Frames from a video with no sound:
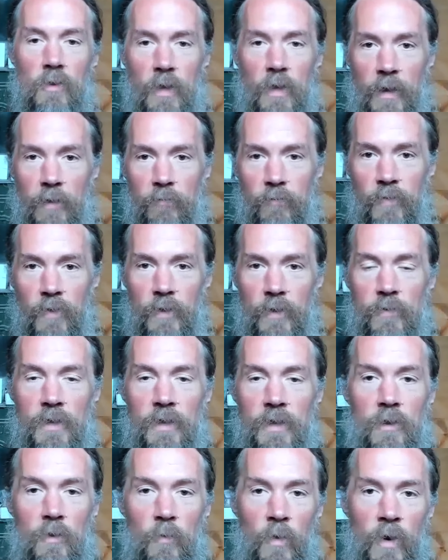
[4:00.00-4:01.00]
your life that you
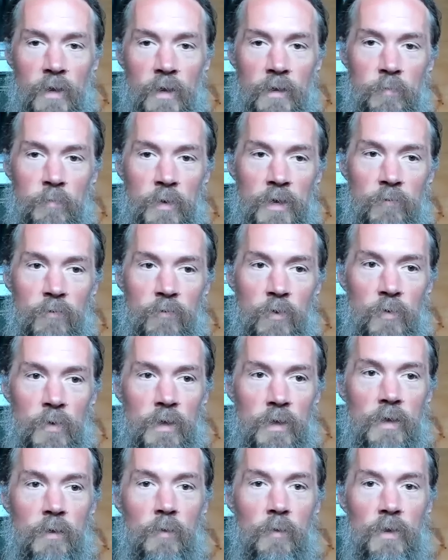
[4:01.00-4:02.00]
think you want, but if you
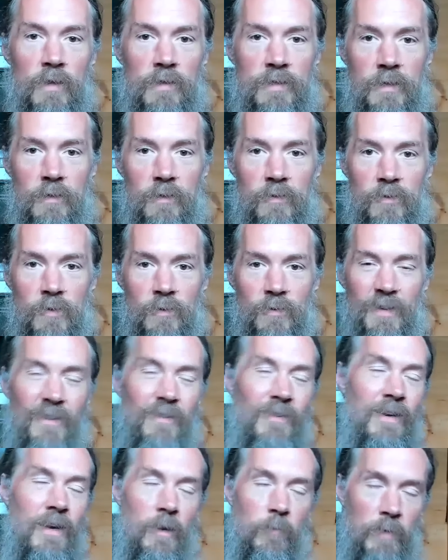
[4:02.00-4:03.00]
really were to tell the truth,
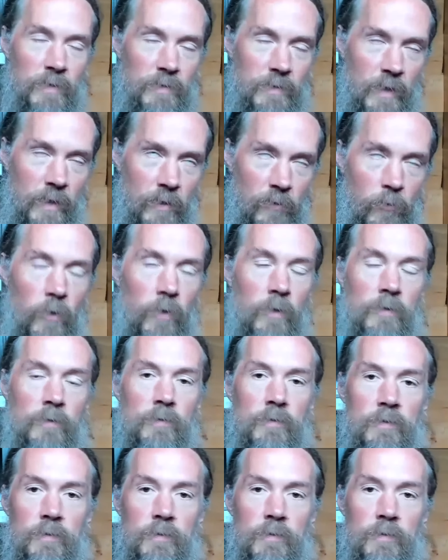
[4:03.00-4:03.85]
you don't care about that at all.